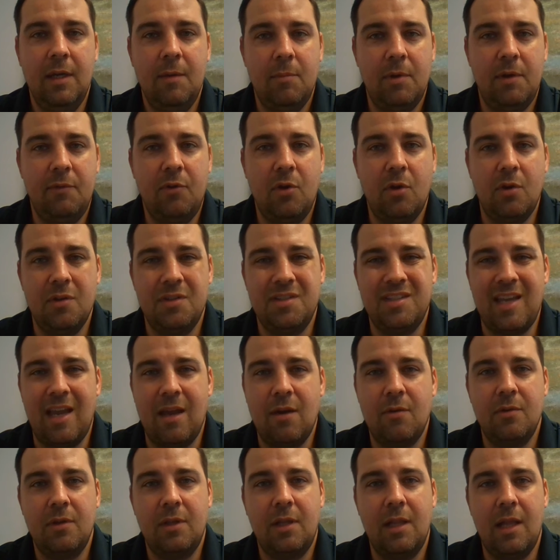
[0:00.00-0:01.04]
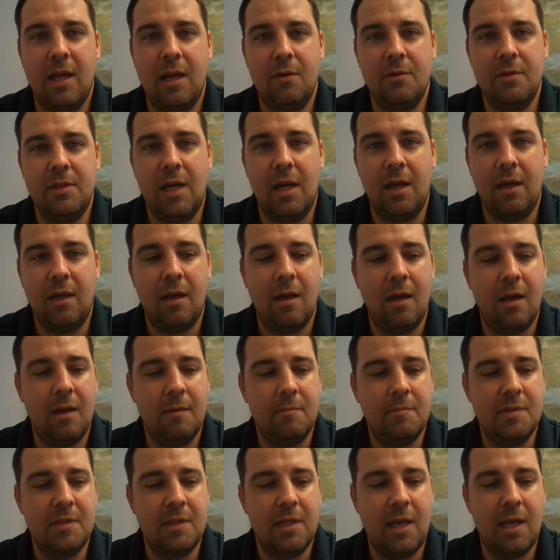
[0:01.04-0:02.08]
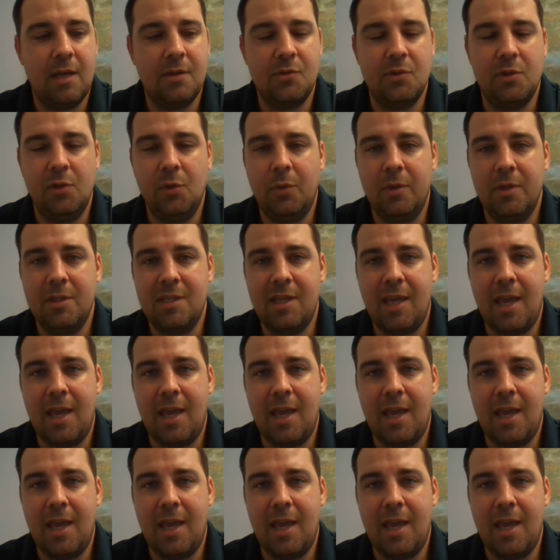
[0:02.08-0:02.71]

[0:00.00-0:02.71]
But if you go to soundcloud.com/Lucas